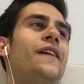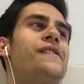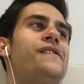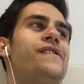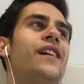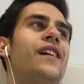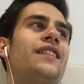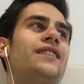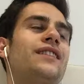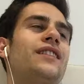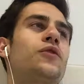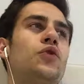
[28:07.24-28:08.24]
And it's
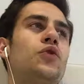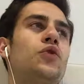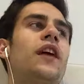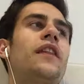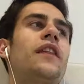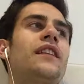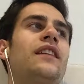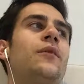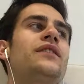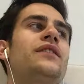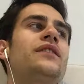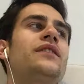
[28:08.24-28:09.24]
crucial, I think, that we
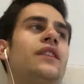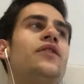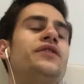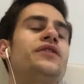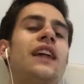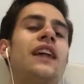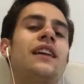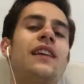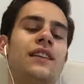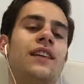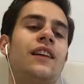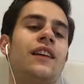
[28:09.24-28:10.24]
start understanding that
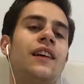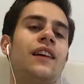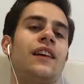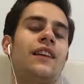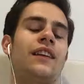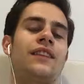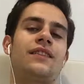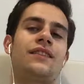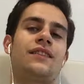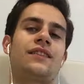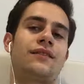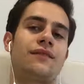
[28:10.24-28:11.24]

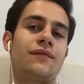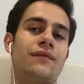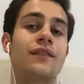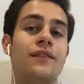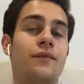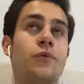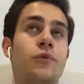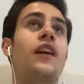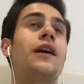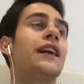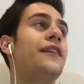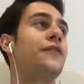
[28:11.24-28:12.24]
we're going
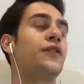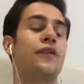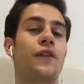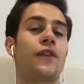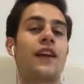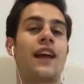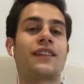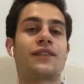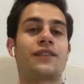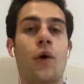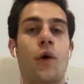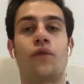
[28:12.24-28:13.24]
to live here for the next,
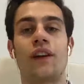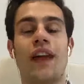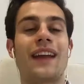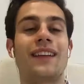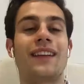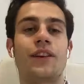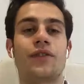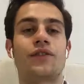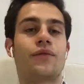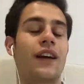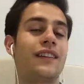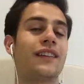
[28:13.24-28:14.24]
hopefully, 80 years,
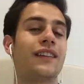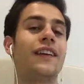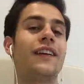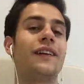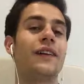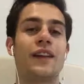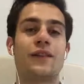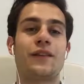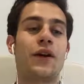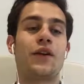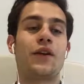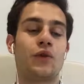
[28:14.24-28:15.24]
right? It's better
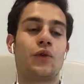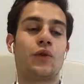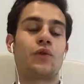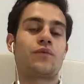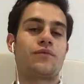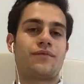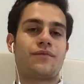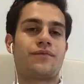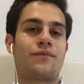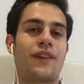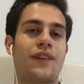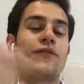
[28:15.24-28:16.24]
to
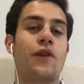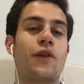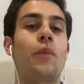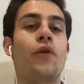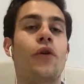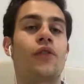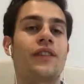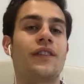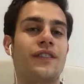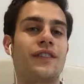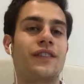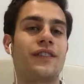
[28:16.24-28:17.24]
have slow progress than
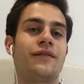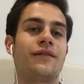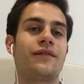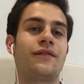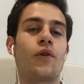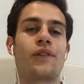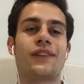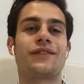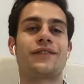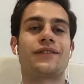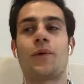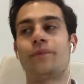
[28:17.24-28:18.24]
no progress. So
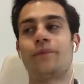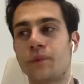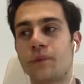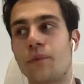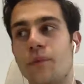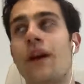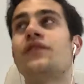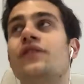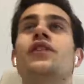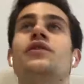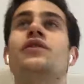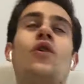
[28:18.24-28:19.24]
as
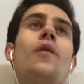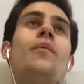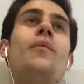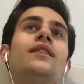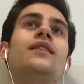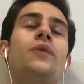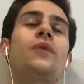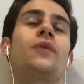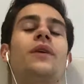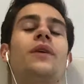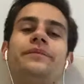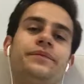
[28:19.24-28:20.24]
long as we go about it the right
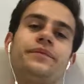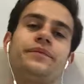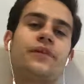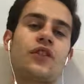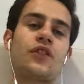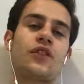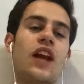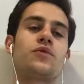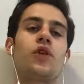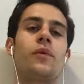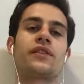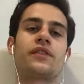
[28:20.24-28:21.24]
way,
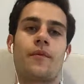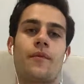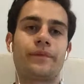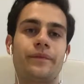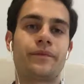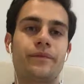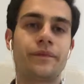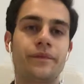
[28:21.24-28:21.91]
change will always come.